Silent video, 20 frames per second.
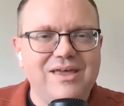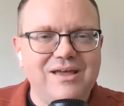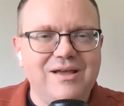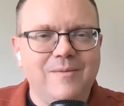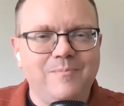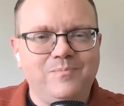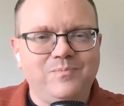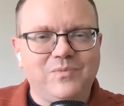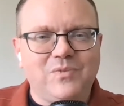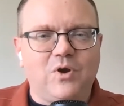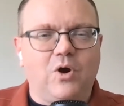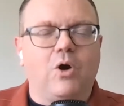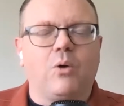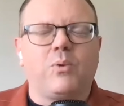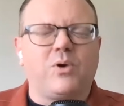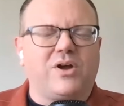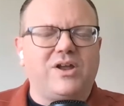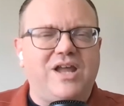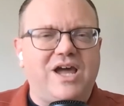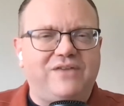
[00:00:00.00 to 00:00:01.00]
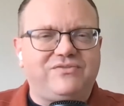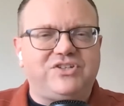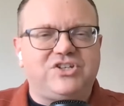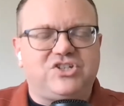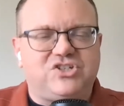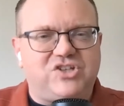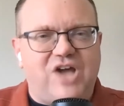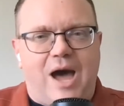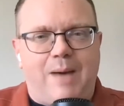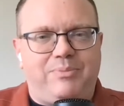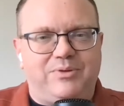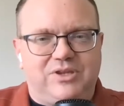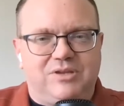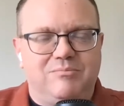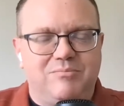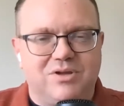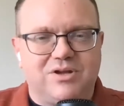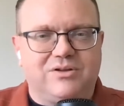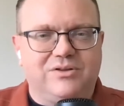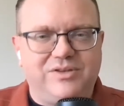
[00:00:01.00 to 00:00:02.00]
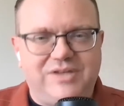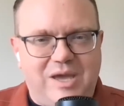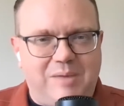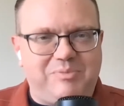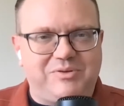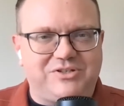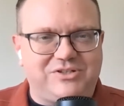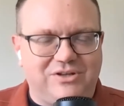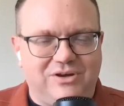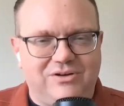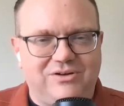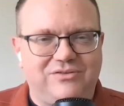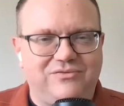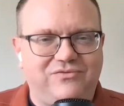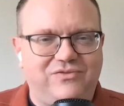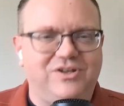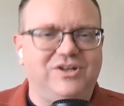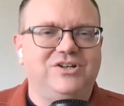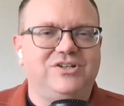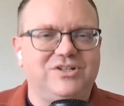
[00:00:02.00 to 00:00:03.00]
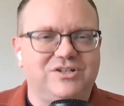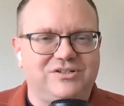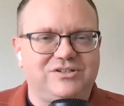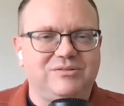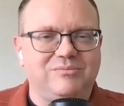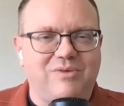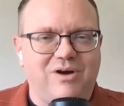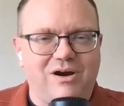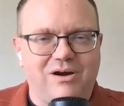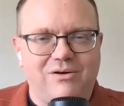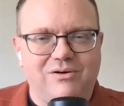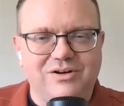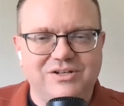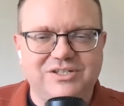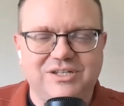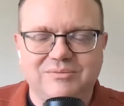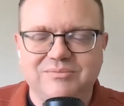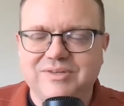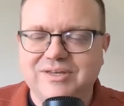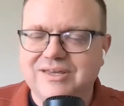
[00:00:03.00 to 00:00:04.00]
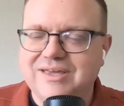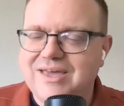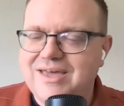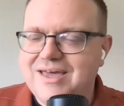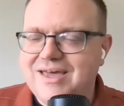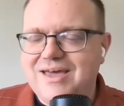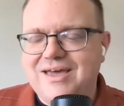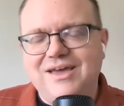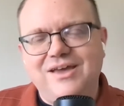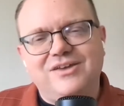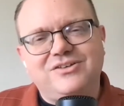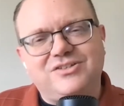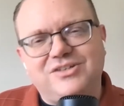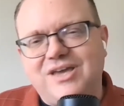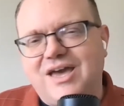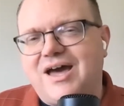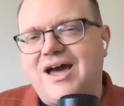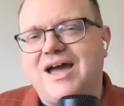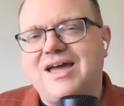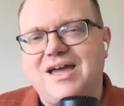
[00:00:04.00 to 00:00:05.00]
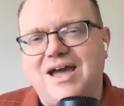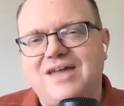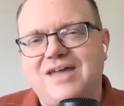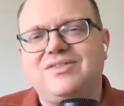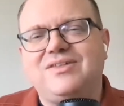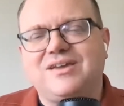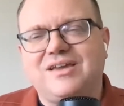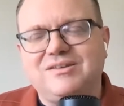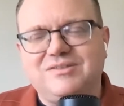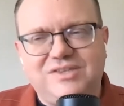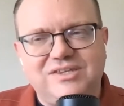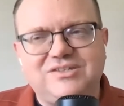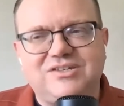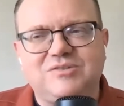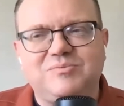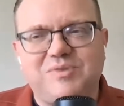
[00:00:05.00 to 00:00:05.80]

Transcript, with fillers: Right. Yeah. Or we're going to have to stop in the middle of the episode and finish it tomorrow or something. So yeah, I, I cause this is